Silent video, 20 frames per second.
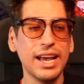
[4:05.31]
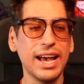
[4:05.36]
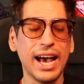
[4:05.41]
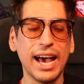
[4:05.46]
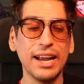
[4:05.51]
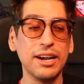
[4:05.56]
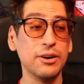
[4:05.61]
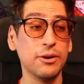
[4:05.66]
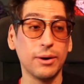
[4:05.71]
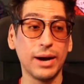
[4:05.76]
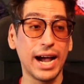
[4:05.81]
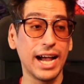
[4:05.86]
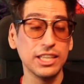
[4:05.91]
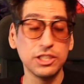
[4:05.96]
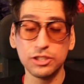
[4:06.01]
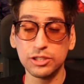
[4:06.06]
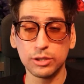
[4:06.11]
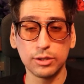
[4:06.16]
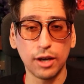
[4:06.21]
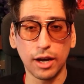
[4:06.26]
I don't know, I
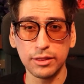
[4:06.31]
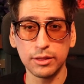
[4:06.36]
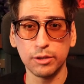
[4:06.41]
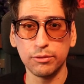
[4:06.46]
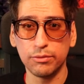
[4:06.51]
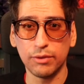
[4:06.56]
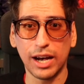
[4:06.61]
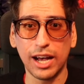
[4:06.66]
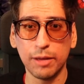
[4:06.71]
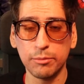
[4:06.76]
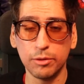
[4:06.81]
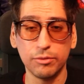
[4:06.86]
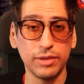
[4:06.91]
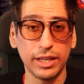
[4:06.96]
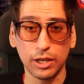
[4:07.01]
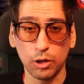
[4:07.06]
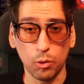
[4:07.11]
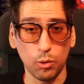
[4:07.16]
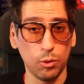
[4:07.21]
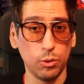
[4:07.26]
just got the vibe of
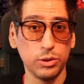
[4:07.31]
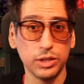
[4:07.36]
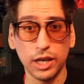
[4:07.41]
like old